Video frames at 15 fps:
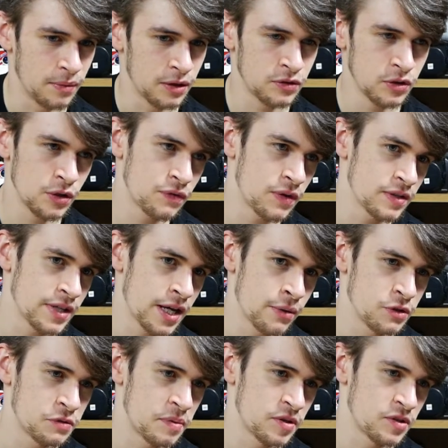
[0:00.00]
I don't know if that's how
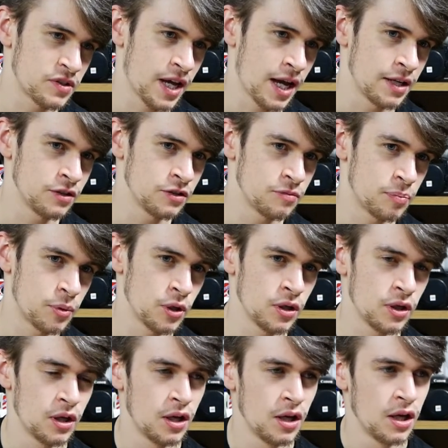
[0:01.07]
it's been scanned,
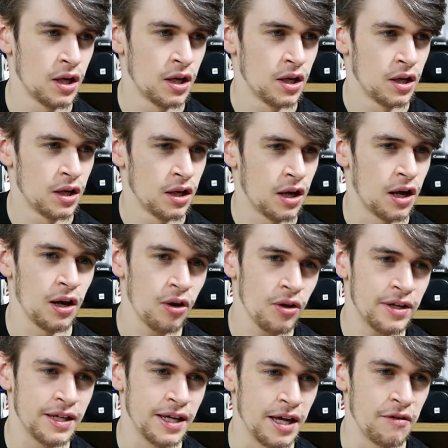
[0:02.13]
but I
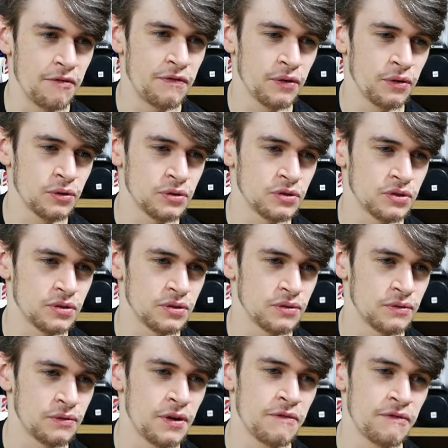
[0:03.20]
like it. It feels very